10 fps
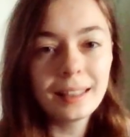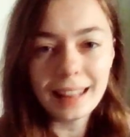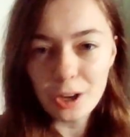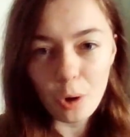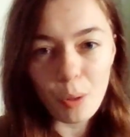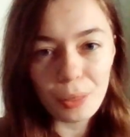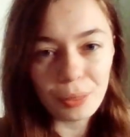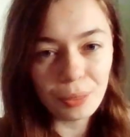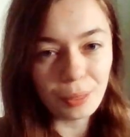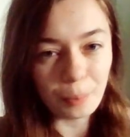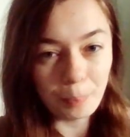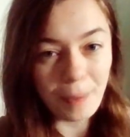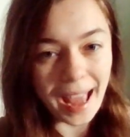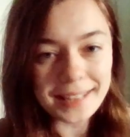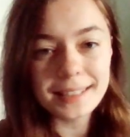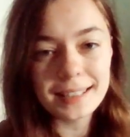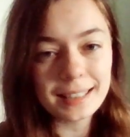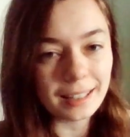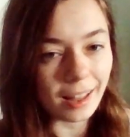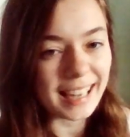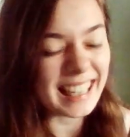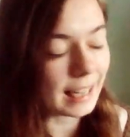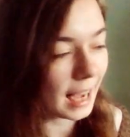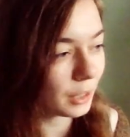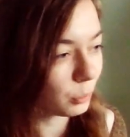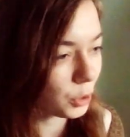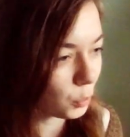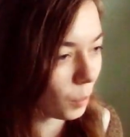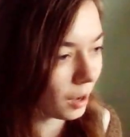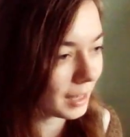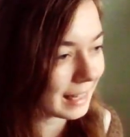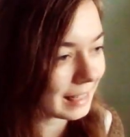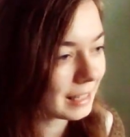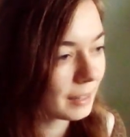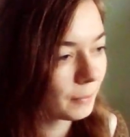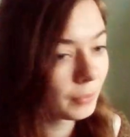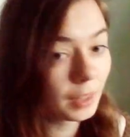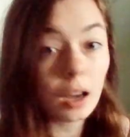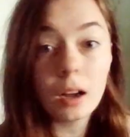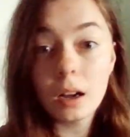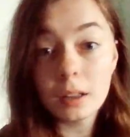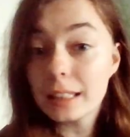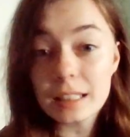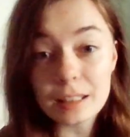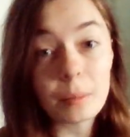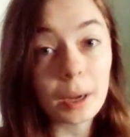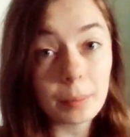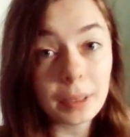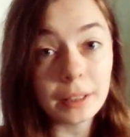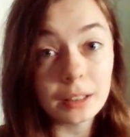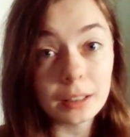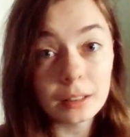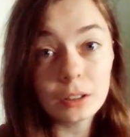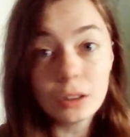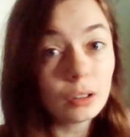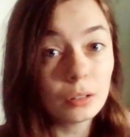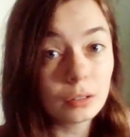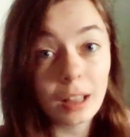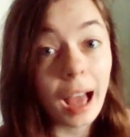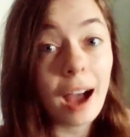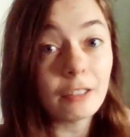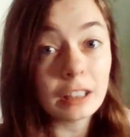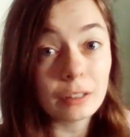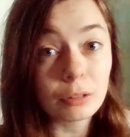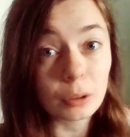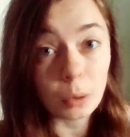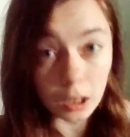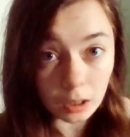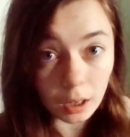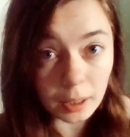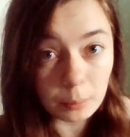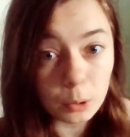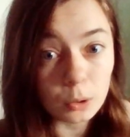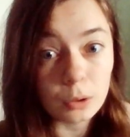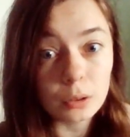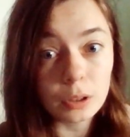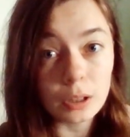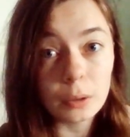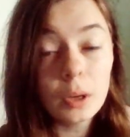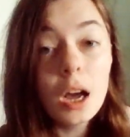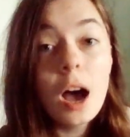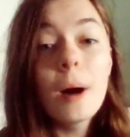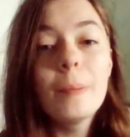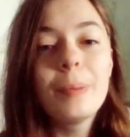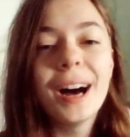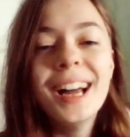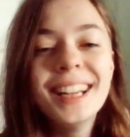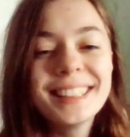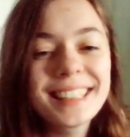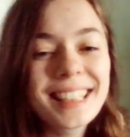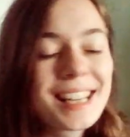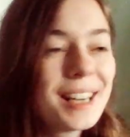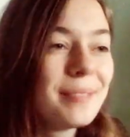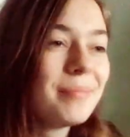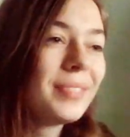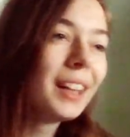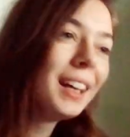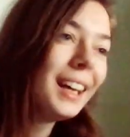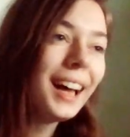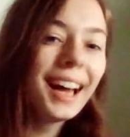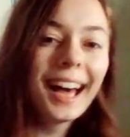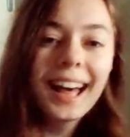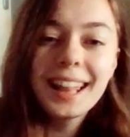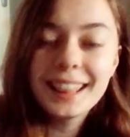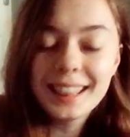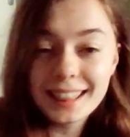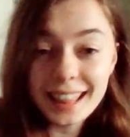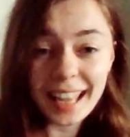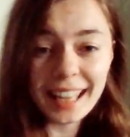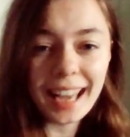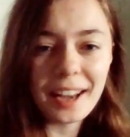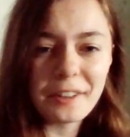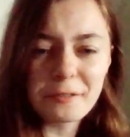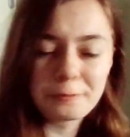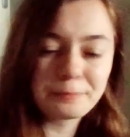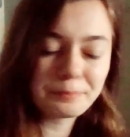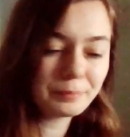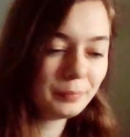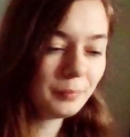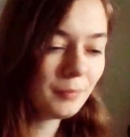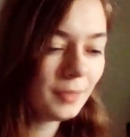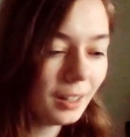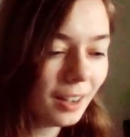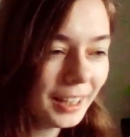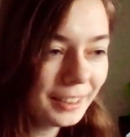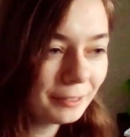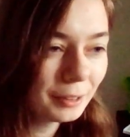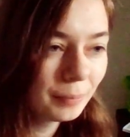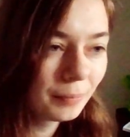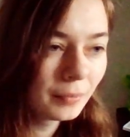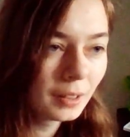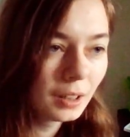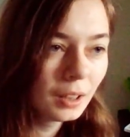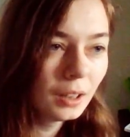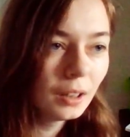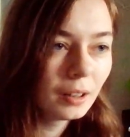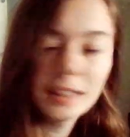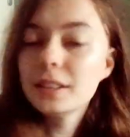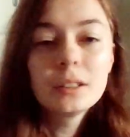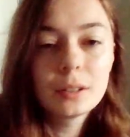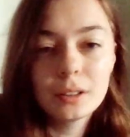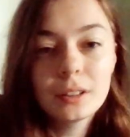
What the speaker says: they're not the best, like language-wise. This is my opinion. They have a different one, I implore you. But they have kind of, it's